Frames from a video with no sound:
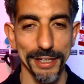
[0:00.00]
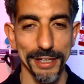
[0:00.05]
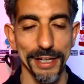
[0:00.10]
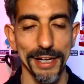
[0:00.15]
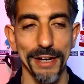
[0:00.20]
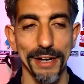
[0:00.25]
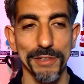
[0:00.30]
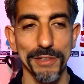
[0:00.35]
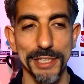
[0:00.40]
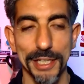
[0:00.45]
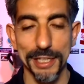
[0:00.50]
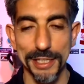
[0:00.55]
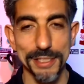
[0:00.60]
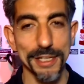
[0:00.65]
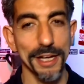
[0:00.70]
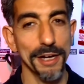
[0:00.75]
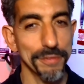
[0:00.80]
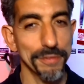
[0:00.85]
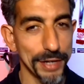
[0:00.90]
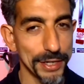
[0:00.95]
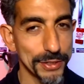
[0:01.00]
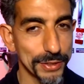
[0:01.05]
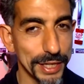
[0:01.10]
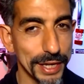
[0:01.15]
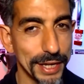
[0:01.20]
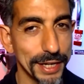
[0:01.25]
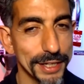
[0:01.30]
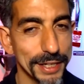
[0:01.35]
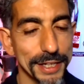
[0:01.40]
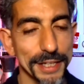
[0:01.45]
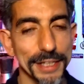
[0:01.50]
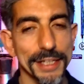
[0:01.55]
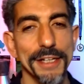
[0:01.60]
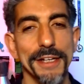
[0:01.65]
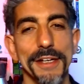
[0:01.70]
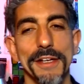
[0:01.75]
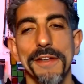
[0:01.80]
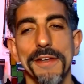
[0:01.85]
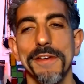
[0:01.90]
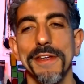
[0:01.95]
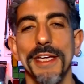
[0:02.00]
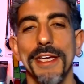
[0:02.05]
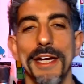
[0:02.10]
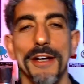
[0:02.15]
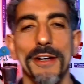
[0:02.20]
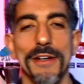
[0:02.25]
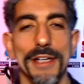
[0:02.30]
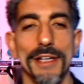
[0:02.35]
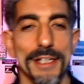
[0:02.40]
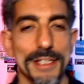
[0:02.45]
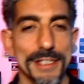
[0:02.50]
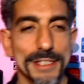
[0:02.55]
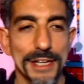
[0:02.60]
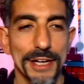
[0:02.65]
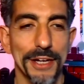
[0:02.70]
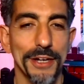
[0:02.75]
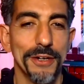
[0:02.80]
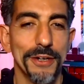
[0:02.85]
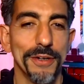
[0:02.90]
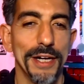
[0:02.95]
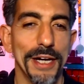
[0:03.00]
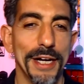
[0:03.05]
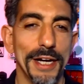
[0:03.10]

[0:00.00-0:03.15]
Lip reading: Would a side of fries with that? Like, so.